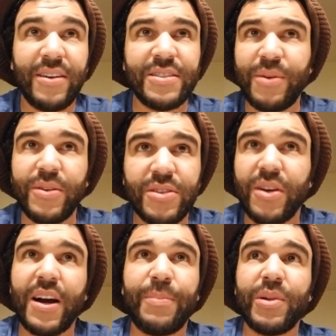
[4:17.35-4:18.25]
as well as there are
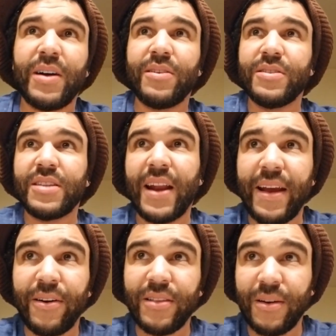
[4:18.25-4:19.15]
a couple others that I
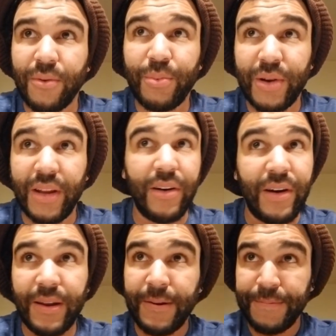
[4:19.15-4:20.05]
heard that were pretty
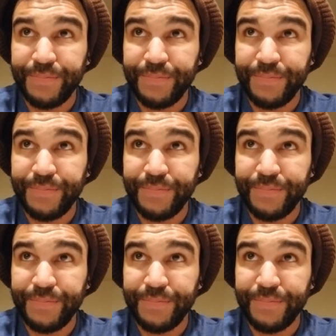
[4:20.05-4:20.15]
good.